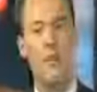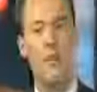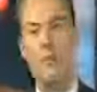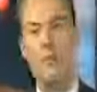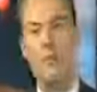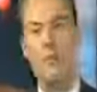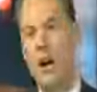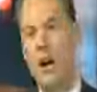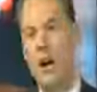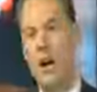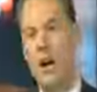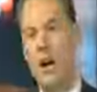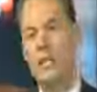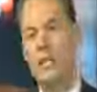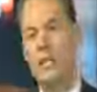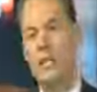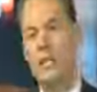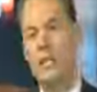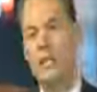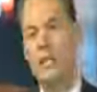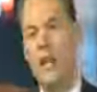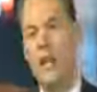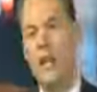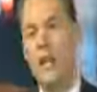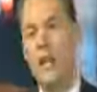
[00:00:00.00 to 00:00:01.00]
been
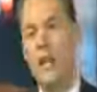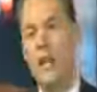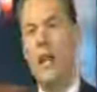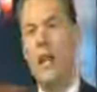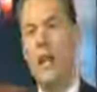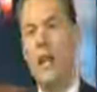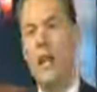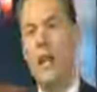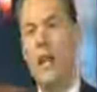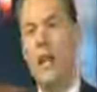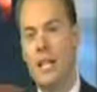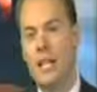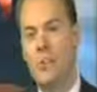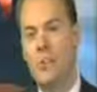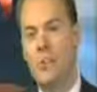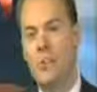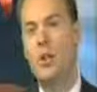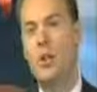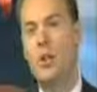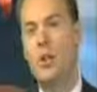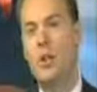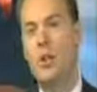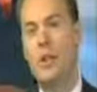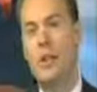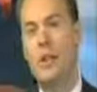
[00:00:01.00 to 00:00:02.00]
covering today.
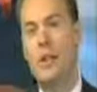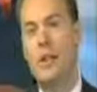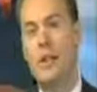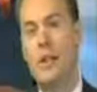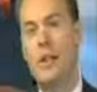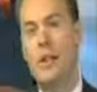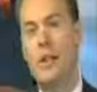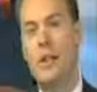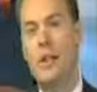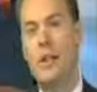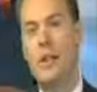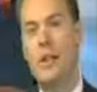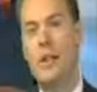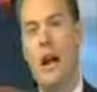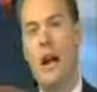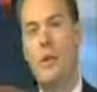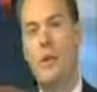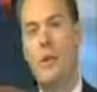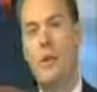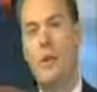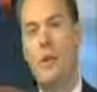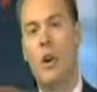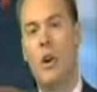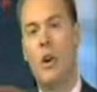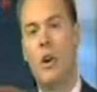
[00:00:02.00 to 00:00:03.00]
Explosive headlines
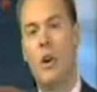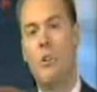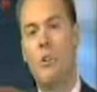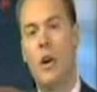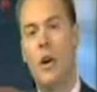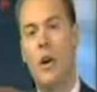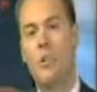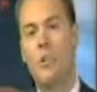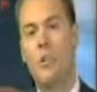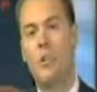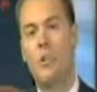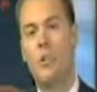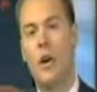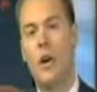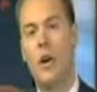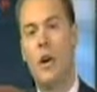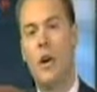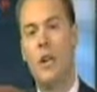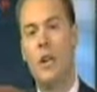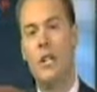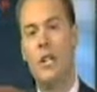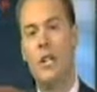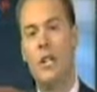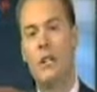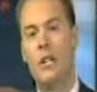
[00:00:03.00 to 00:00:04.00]
out regarding Bank of
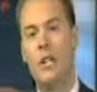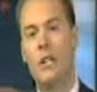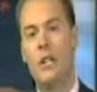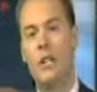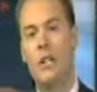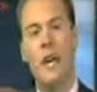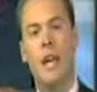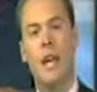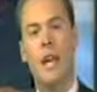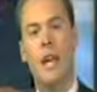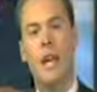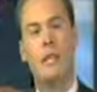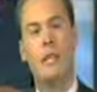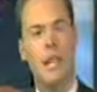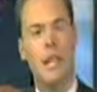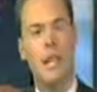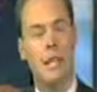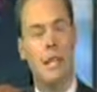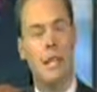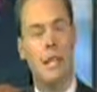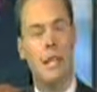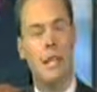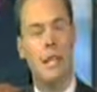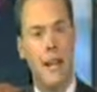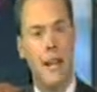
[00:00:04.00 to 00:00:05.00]
America Chief
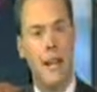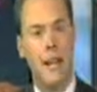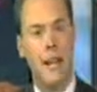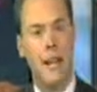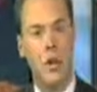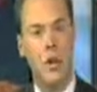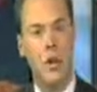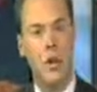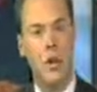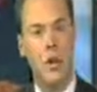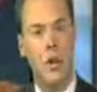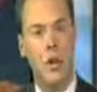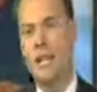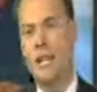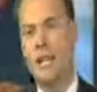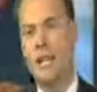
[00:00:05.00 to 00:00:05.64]
Executive Ken Lewis